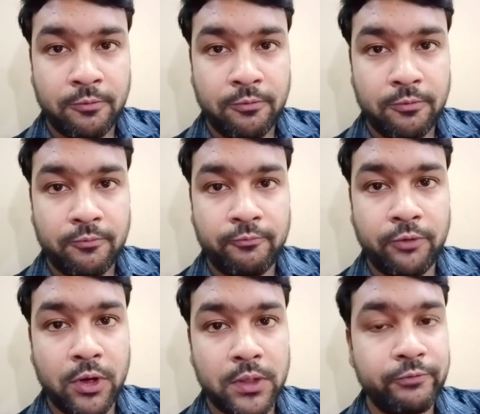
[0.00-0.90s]

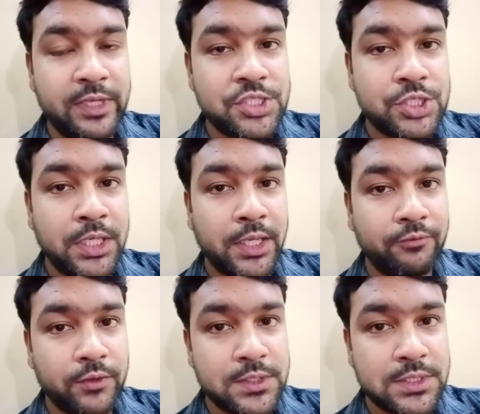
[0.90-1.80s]
for which he
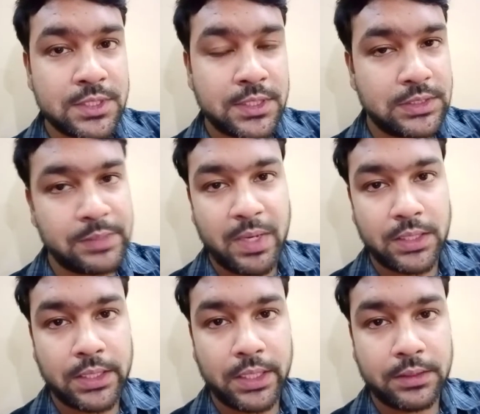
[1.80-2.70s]
was
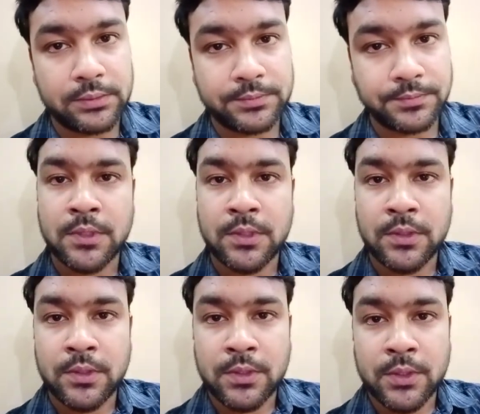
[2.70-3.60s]
demanding.
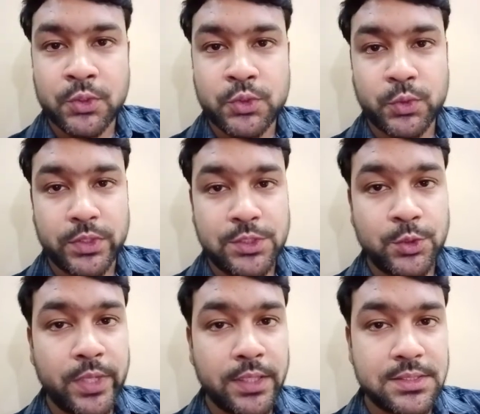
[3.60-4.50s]
So
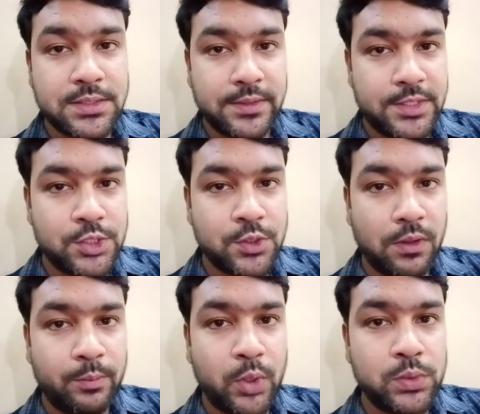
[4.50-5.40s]
students, this is all
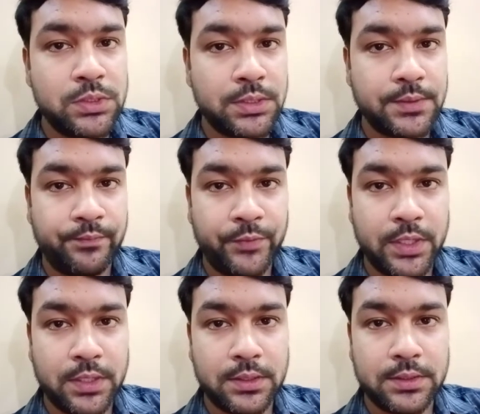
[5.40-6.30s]
about
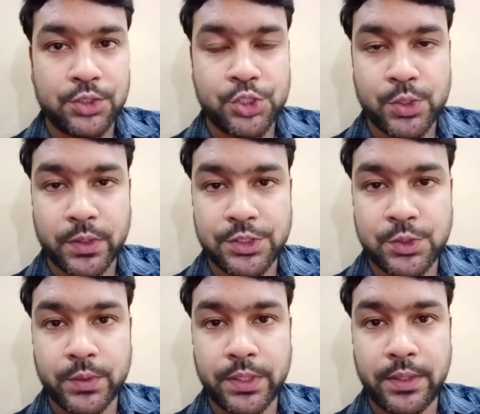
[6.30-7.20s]
the short
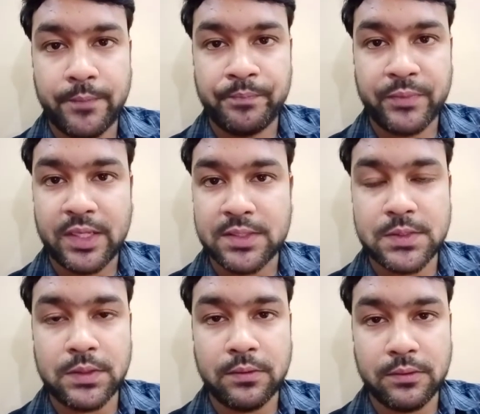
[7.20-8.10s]
story, that is
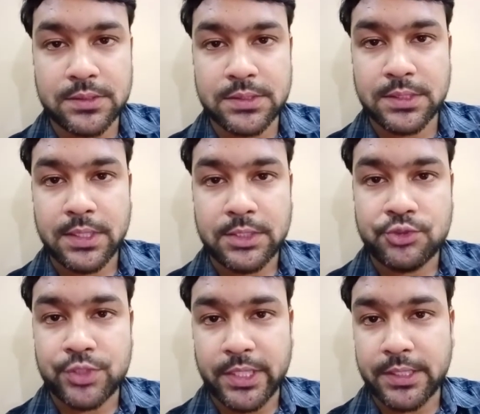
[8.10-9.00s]
the lost
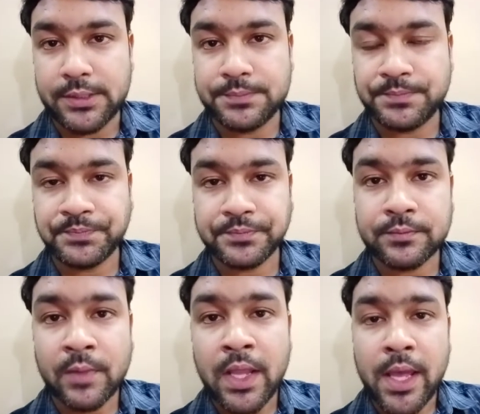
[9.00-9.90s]
child.
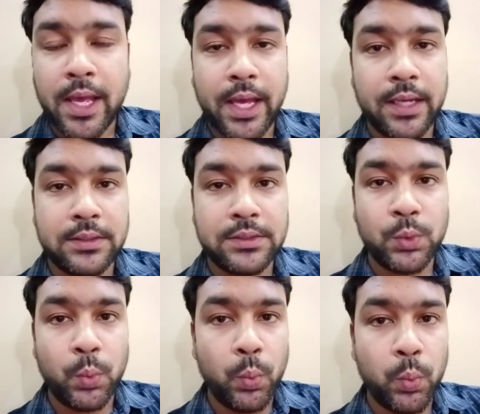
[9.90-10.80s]
And
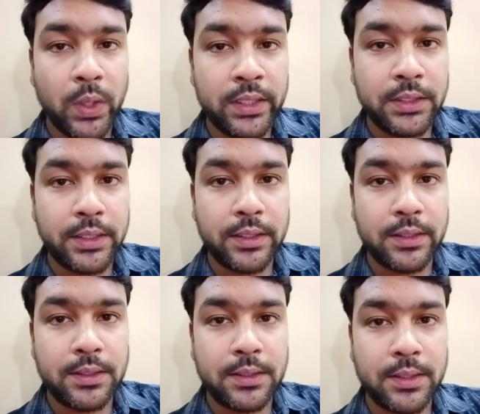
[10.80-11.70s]
one
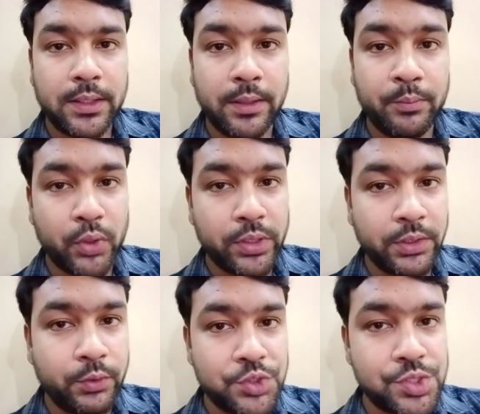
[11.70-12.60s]

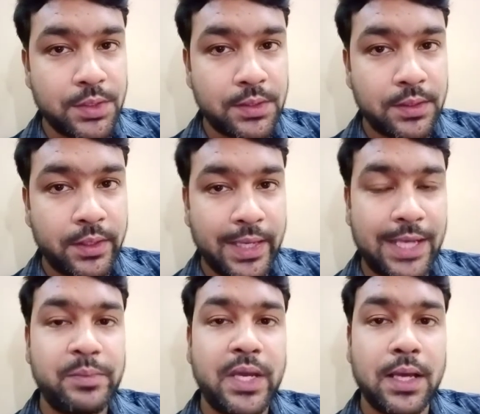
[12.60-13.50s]
important question
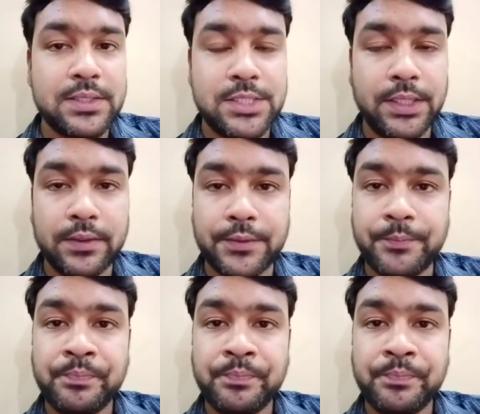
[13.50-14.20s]
can be asked here,